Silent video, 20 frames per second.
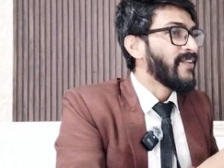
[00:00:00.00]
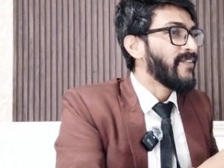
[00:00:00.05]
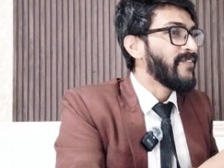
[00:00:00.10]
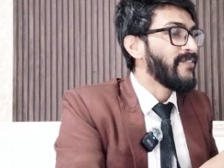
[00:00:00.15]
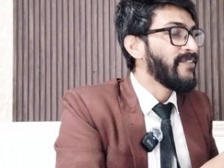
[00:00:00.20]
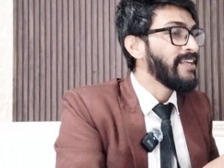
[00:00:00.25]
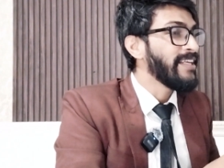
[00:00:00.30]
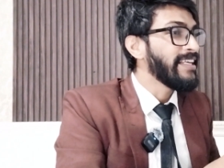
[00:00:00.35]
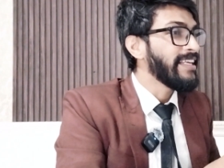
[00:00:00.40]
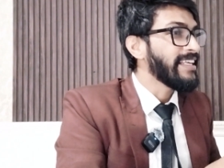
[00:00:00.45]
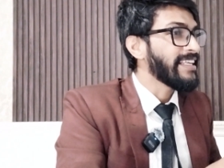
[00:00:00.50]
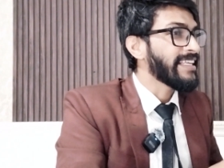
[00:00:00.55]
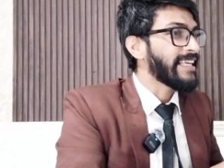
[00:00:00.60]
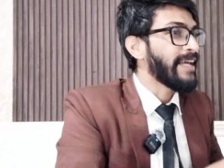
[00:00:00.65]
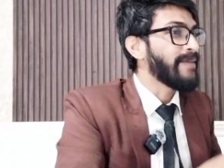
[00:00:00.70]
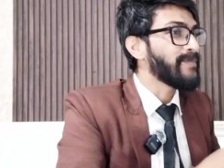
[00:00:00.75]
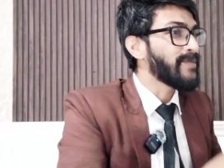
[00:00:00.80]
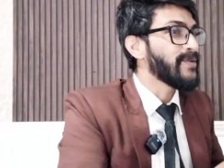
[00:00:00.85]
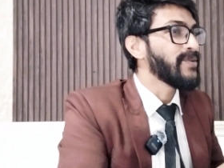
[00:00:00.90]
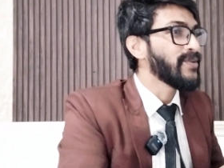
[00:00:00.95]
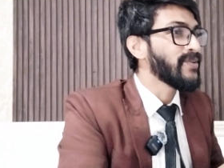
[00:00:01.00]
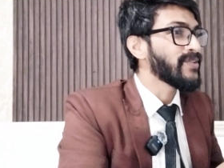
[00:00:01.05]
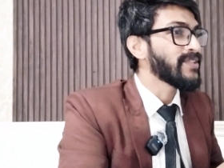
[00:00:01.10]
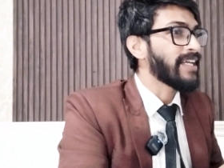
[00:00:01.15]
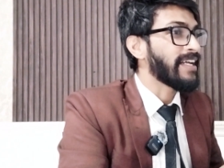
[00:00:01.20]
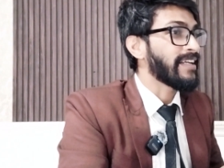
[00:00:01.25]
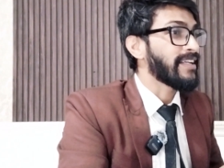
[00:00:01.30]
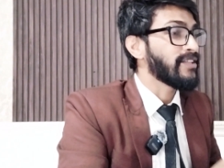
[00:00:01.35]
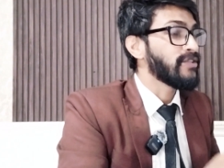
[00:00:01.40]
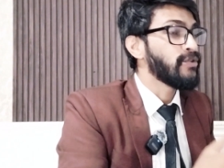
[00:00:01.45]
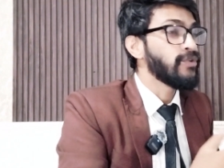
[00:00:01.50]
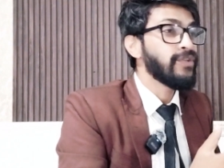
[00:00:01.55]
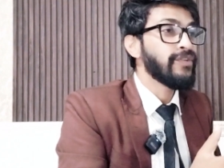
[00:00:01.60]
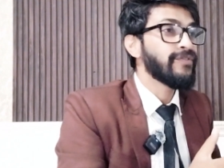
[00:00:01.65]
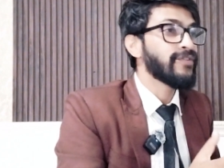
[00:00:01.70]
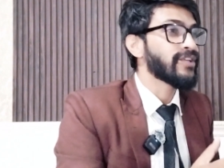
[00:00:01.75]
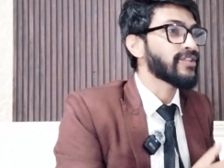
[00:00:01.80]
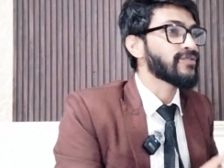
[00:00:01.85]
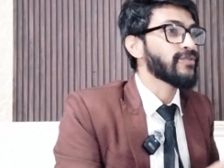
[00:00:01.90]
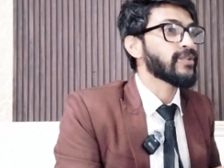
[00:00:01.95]
we came to know that
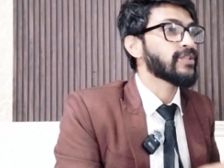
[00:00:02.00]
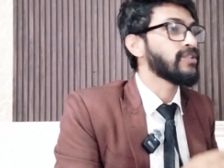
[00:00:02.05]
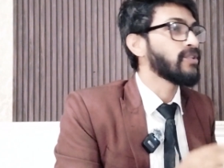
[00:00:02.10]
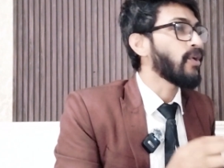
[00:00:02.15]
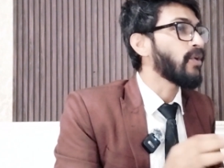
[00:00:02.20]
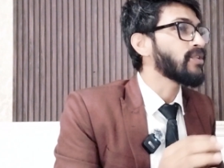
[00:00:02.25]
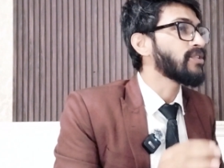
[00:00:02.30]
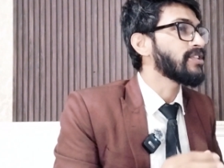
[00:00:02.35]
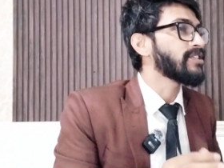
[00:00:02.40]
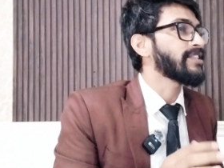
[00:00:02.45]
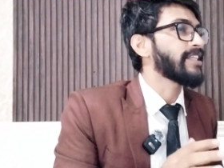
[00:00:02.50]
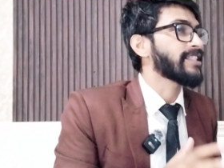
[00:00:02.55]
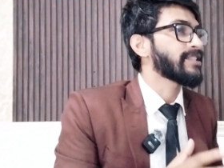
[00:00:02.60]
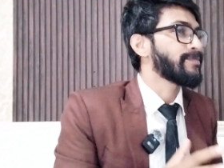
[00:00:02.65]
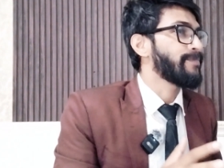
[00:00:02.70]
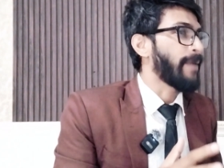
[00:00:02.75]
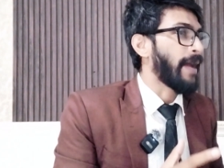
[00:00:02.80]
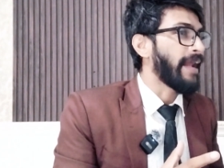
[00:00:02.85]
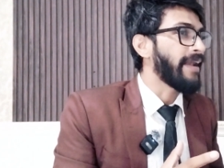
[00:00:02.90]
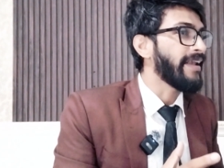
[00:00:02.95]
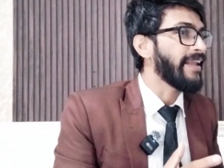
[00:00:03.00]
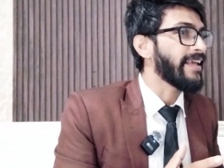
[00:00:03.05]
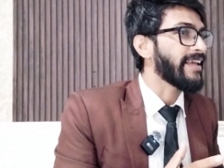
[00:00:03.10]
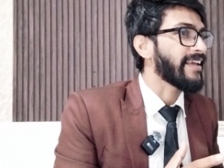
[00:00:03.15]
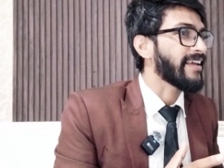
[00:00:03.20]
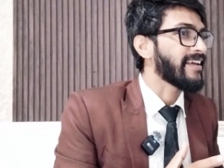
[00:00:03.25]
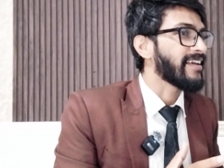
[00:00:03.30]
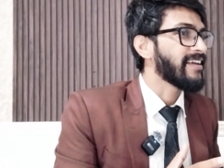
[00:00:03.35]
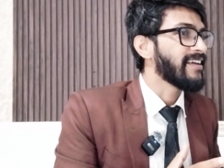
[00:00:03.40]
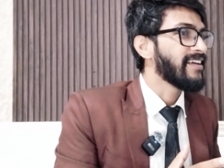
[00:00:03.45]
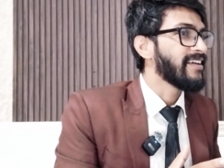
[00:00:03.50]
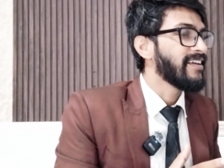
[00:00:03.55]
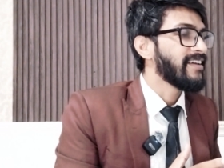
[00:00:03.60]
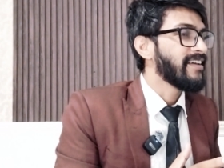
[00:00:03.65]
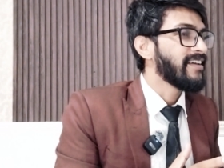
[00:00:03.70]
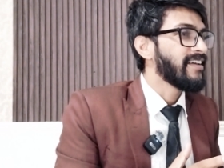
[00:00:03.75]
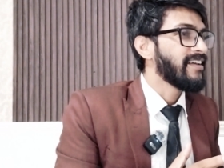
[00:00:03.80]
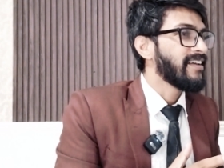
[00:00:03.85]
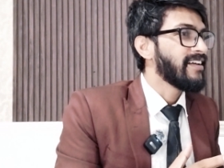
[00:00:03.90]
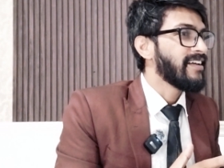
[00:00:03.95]
universe was not just expanding,
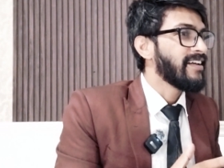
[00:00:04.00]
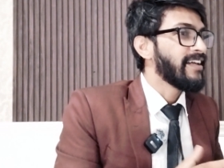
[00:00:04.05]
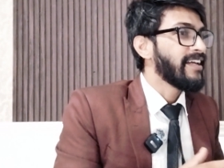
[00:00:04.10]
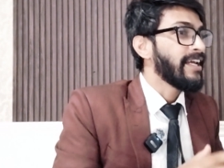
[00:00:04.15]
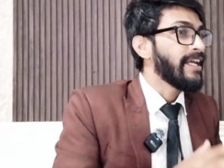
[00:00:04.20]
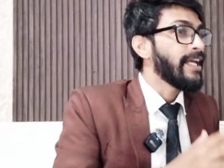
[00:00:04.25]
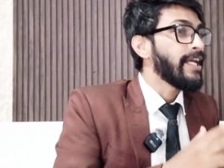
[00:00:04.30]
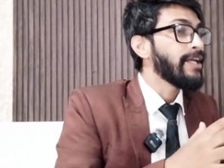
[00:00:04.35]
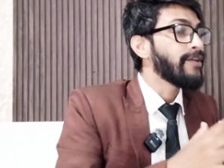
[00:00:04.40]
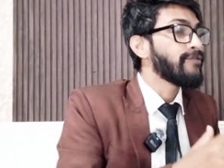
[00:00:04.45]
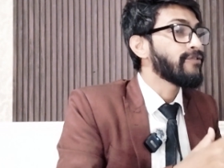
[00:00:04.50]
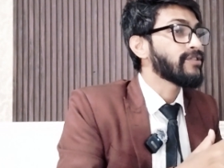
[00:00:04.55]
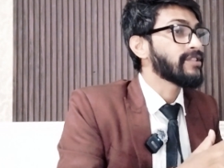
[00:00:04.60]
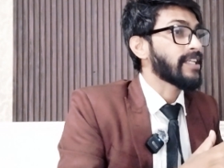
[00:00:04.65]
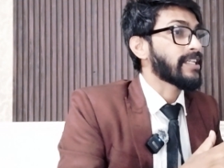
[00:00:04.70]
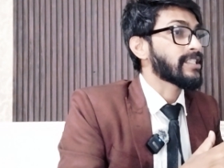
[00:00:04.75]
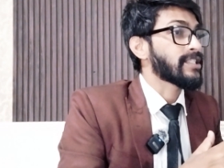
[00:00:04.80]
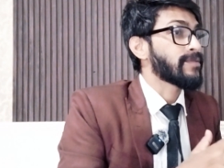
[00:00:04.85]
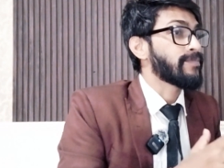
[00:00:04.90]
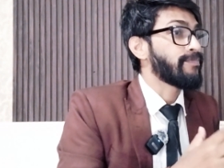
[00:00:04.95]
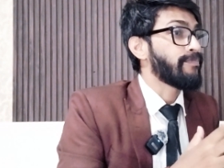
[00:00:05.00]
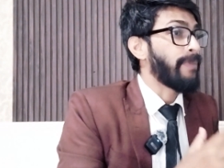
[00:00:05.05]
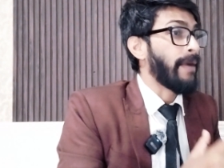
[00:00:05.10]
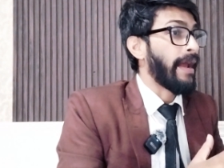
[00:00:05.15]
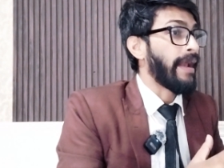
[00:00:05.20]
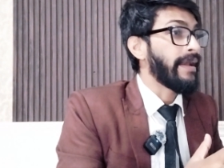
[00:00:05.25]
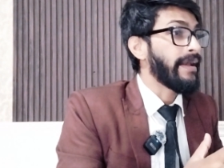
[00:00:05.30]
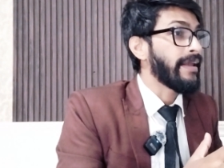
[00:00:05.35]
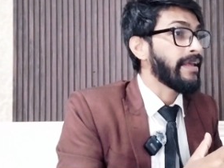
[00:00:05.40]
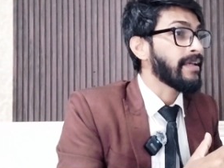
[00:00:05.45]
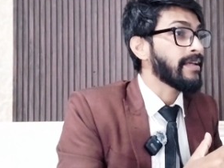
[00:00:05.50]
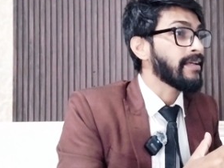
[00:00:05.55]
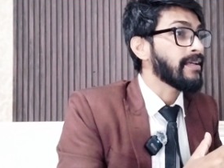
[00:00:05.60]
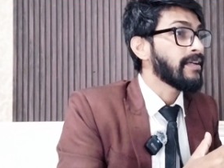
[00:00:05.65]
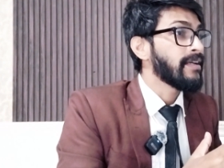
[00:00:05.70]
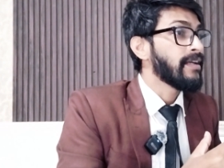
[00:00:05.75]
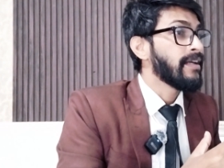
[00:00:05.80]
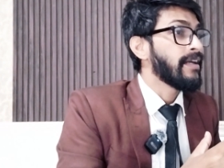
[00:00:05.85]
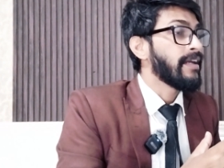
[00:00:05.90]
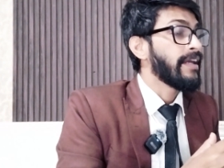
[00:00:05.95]
it was
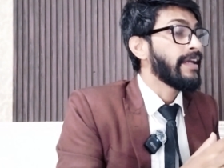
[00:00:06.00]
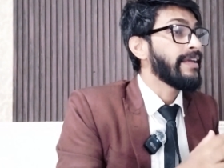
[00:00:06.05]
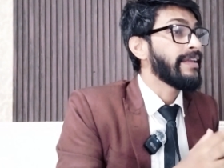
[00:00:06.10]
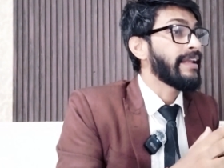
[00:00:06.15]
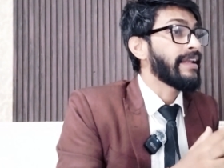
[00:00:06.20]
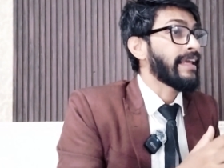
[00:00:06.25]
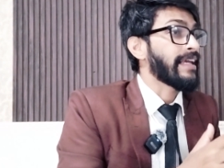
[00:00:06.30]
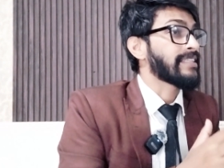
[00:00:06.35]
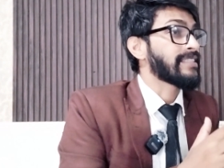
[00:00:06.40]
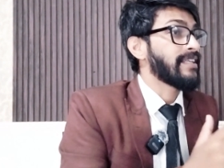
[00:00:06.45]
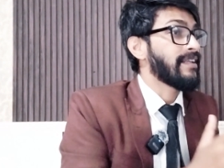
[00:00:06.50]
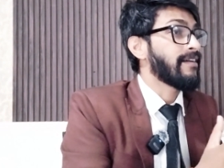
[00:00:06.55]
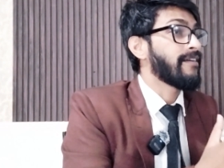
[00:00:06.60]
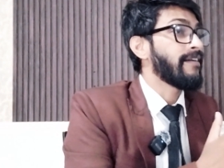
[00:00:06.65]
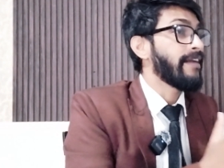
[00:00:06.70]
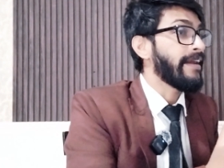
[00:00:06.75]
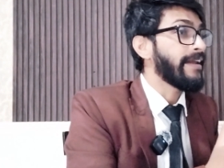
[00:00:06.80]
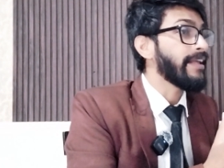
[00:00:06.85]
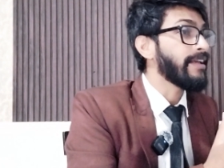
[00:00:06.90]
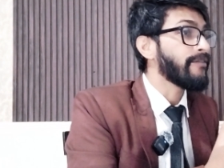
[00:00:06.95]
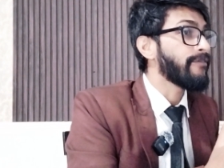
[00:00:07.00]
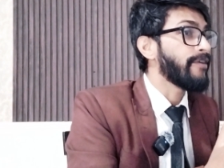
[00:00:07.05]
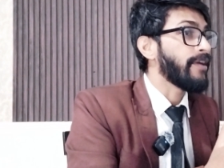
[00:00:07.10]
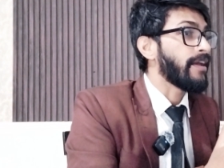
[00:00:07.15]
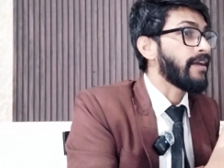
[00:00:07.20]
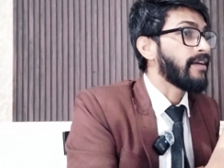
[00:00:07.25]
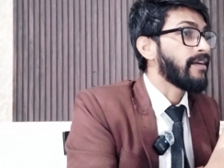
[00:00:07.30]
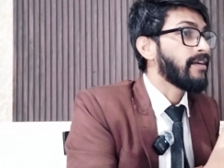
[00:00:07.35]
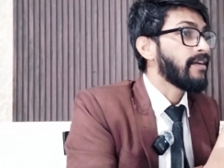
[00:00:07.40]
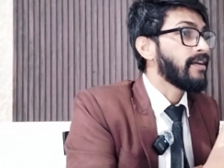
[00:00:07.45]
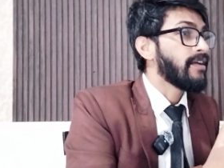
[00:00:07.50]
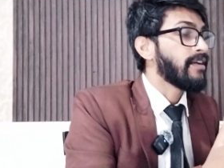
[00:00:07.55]
expanding in an accelerating way.